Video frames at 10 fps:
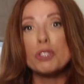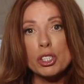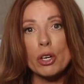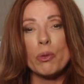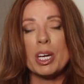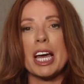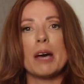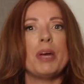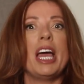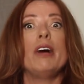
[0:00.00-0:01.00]
showing
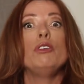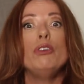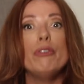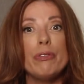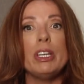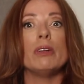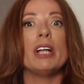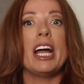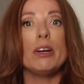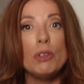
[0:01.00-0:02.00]
up, how you feel,
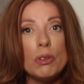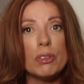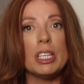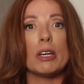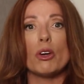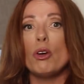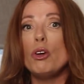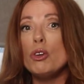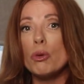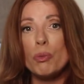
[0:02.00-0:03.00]
how you think, who
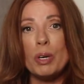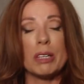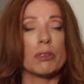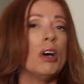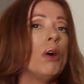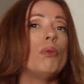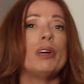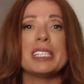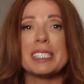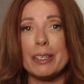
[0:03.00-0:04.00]
you're with,
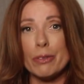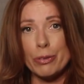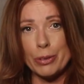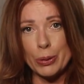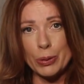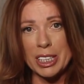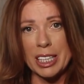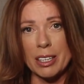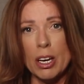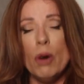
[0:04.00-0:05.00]
what is
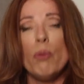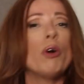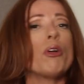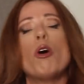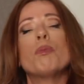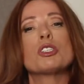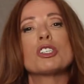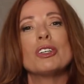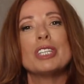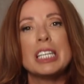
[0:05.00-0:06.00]
unfolding, what
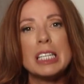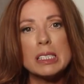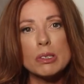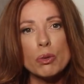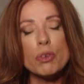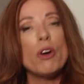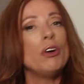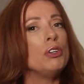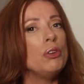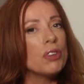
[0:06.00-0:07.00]
opportunities or
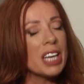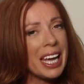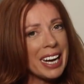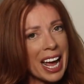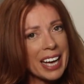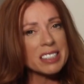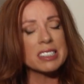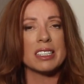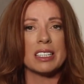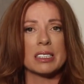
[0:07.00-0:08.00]
not you can
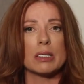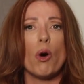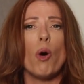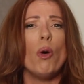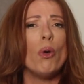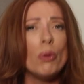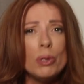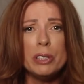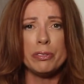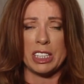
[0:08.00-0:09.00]
access,
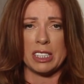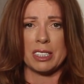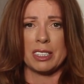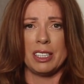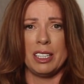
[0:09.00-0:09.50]
all of it.